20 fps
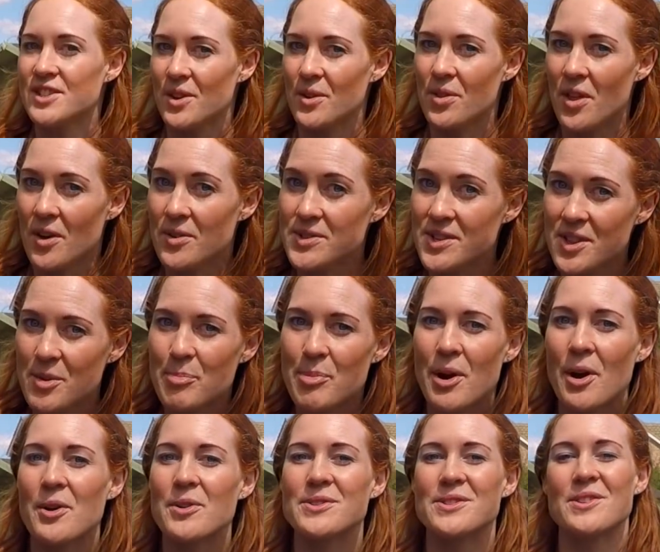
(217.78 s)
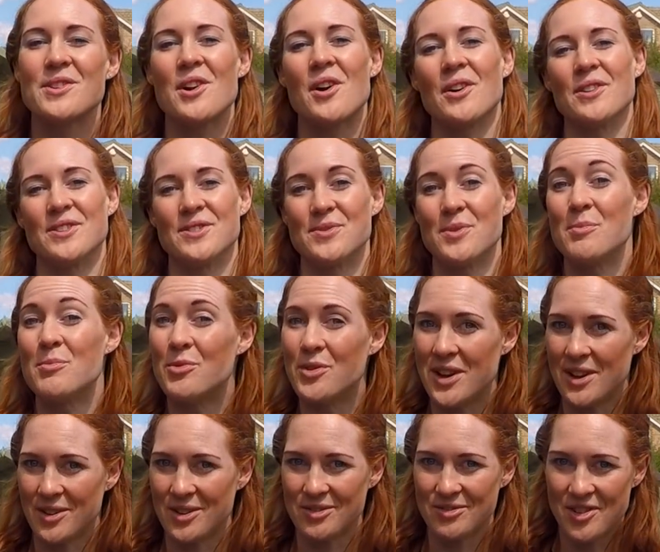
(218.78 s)
So those are the pros and cons from
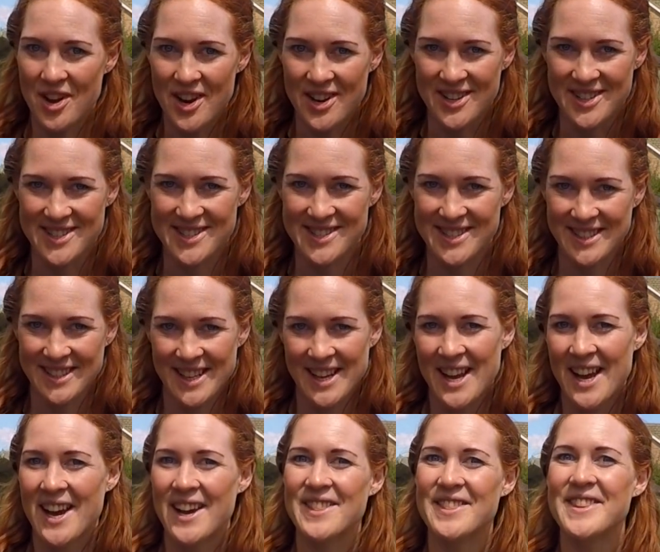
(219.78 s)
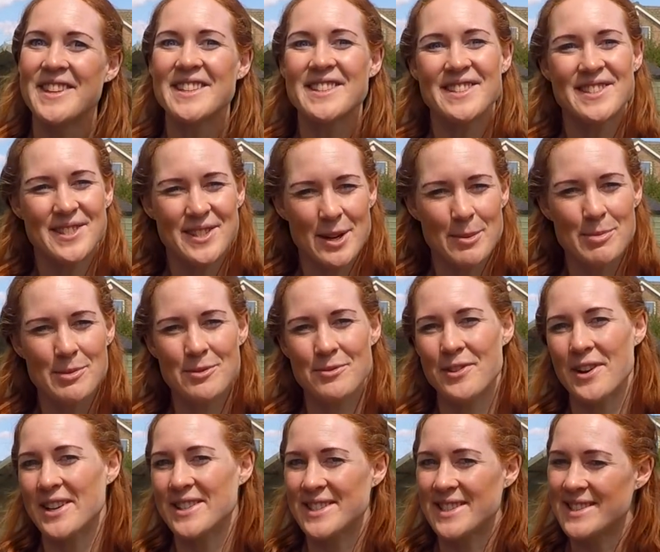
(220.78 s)
real runners. And this double
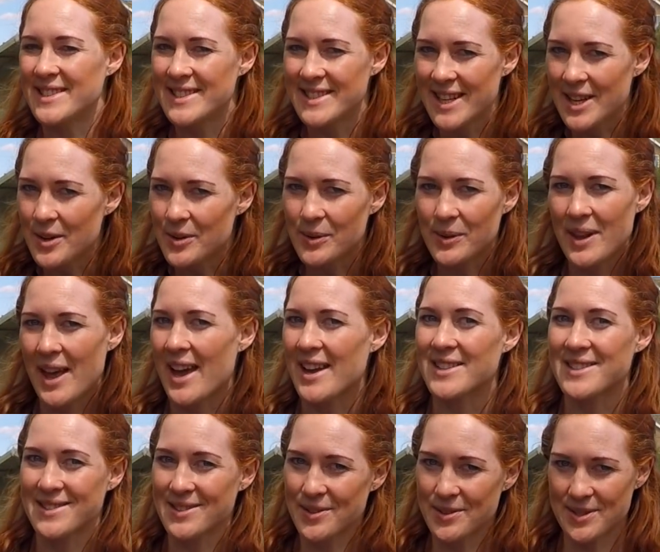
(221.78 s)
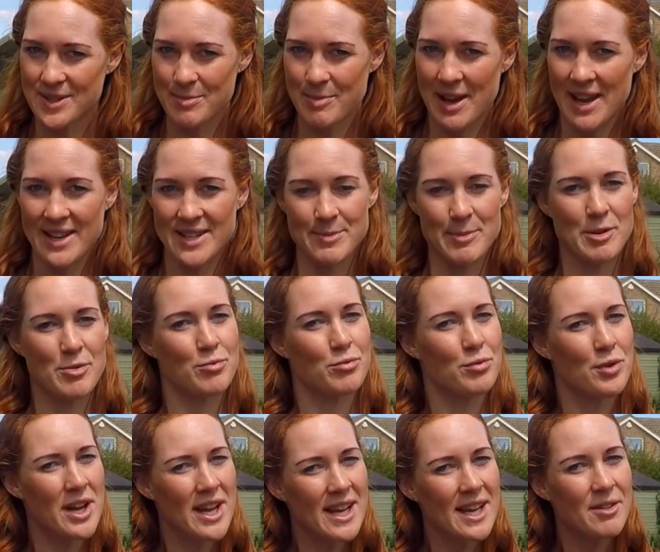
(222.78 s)
versus single layer sock debate has been
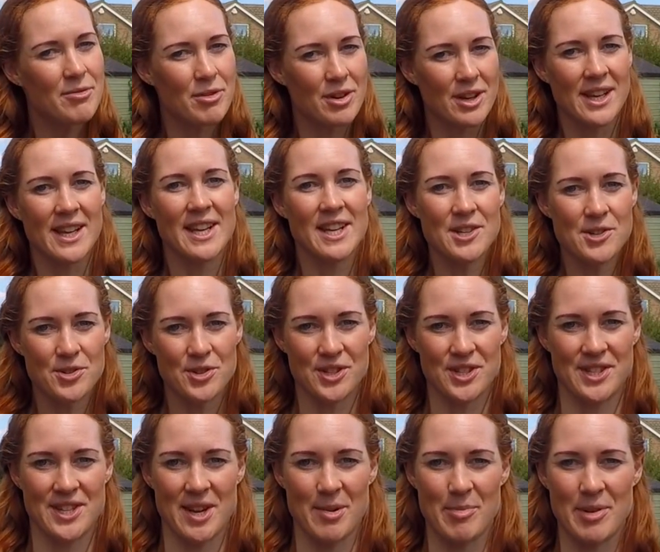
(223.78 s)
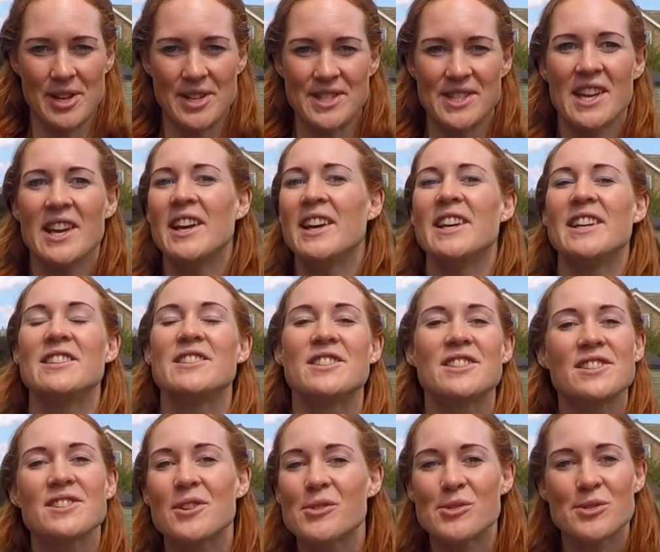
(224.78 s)
really, really interesting because it
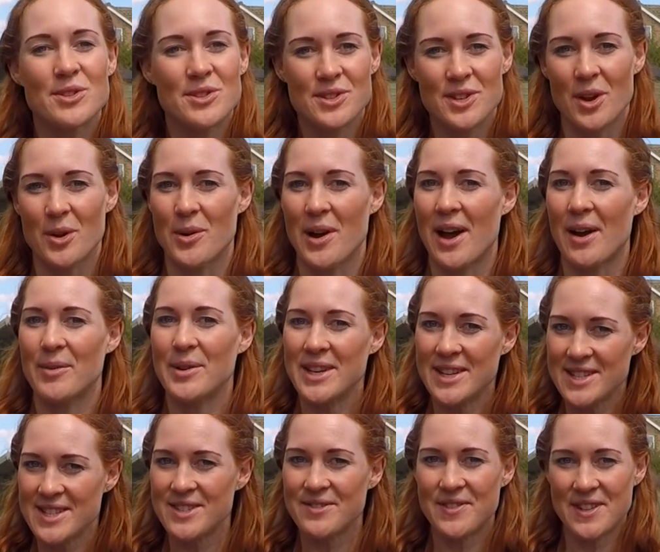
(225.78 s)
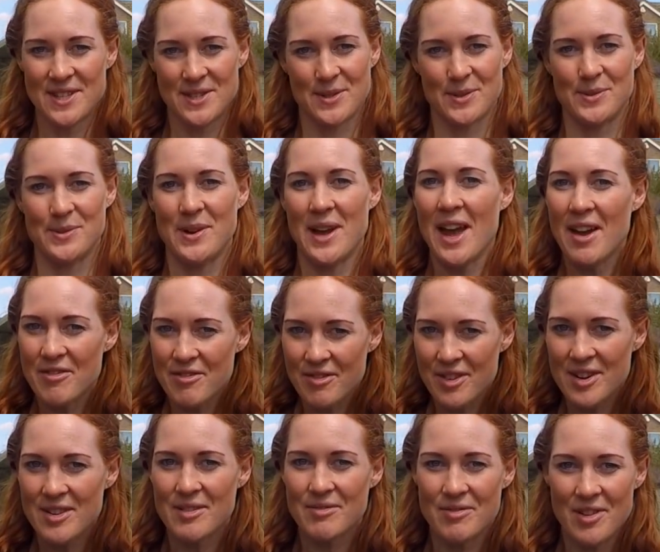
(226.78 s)
just goes to show how individual
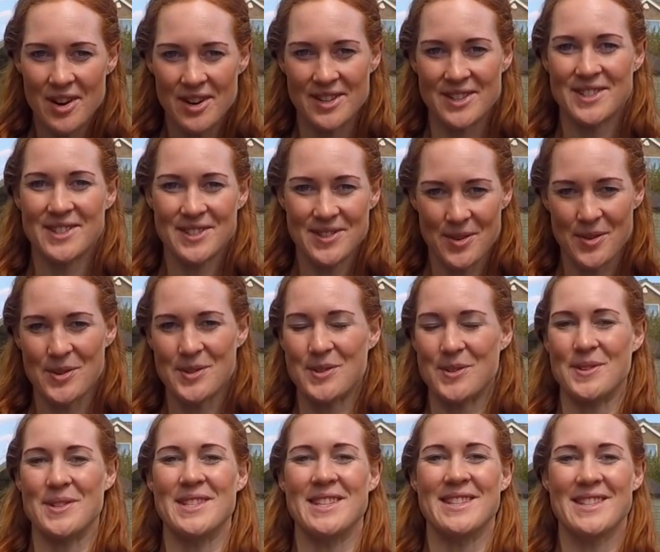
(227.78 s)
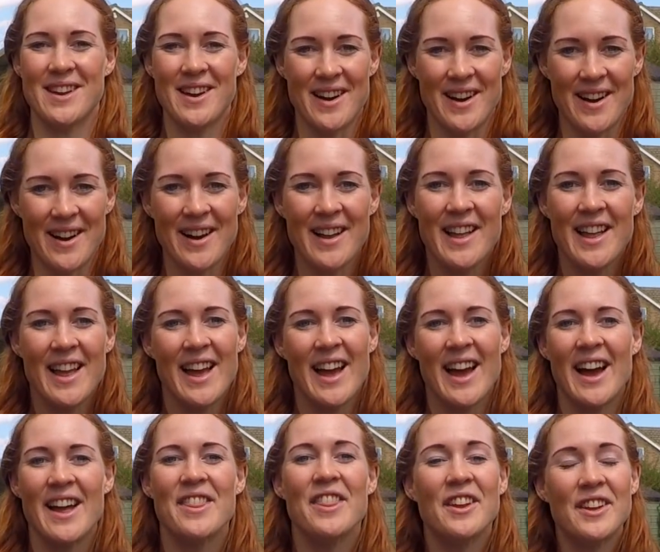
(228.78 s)
every runner's sock choices are.
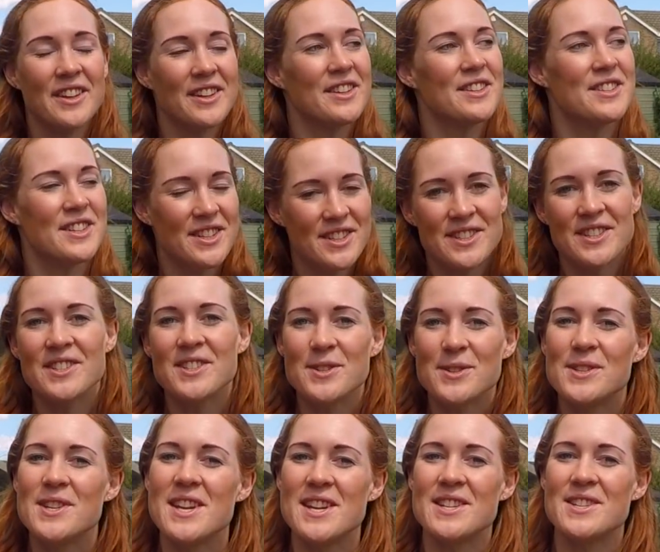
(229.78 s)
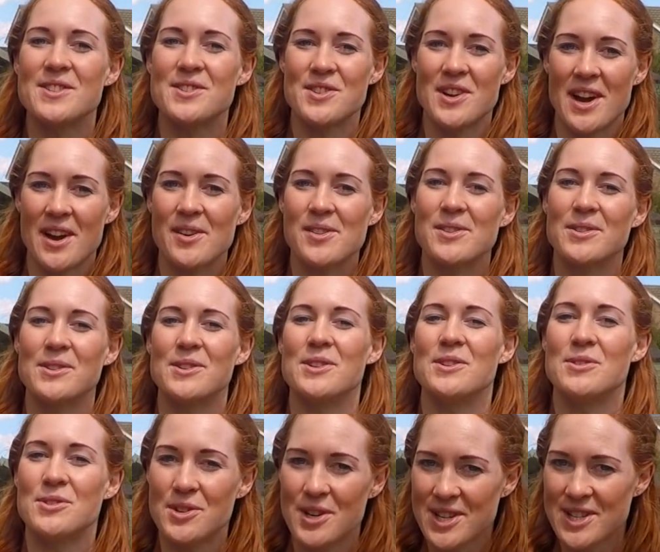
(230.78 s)
And that just as you'd need to try out your
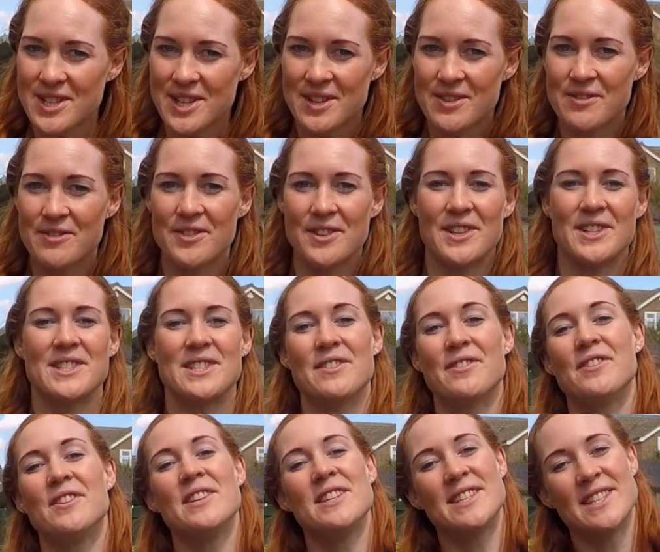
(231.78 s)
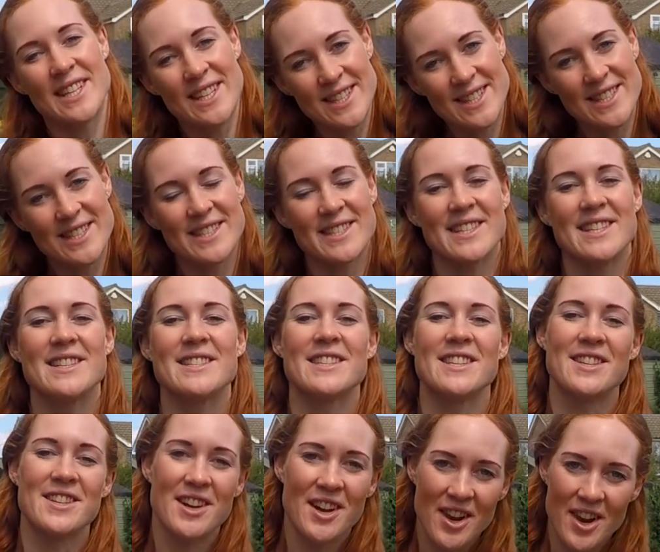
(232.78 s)
nutrition for different distances
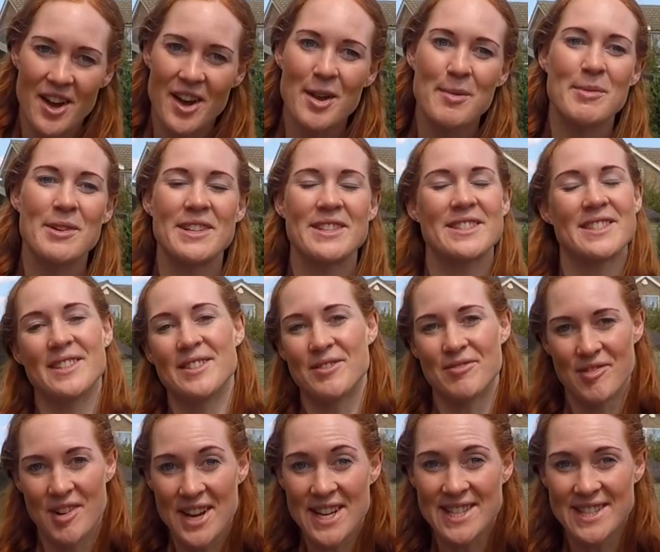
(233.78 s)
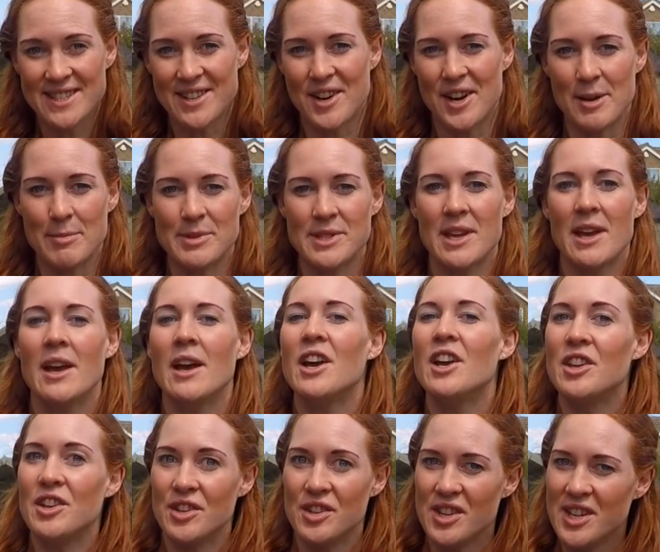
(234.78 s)
and climates and race types,
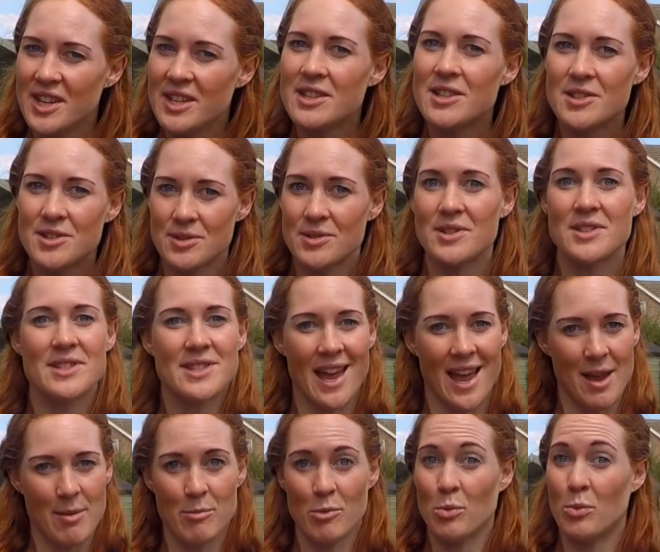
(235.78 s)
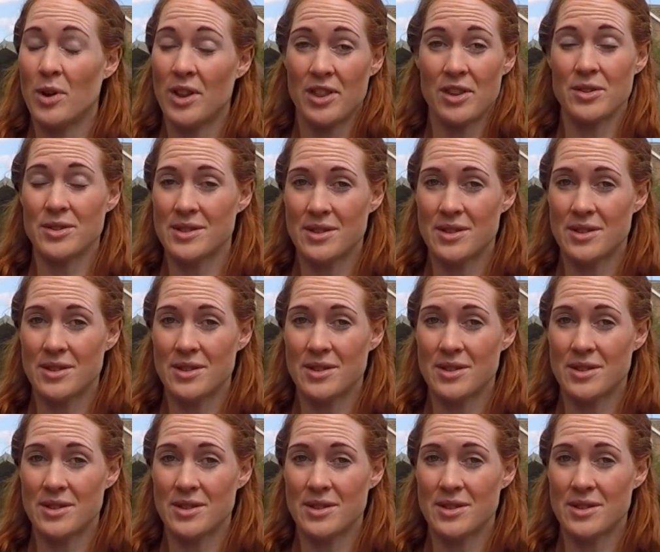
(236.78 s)
you need to do the same with your